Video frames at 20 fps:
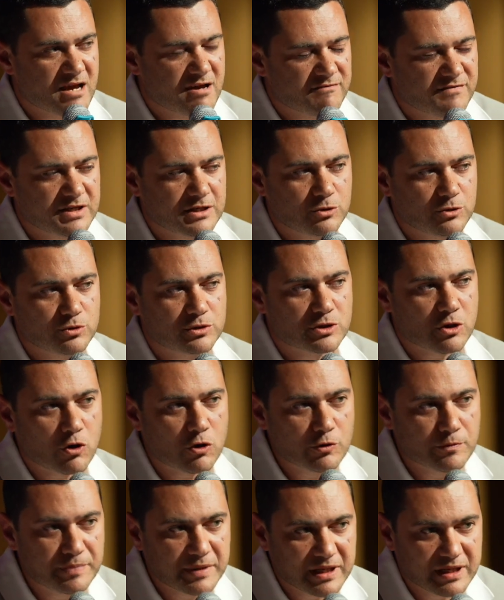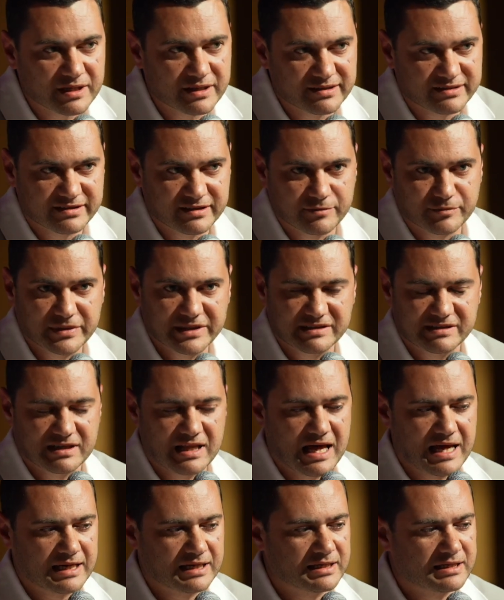the utopianism is
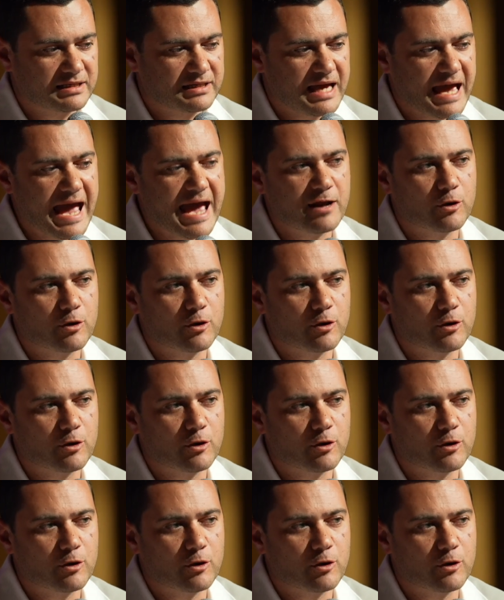like at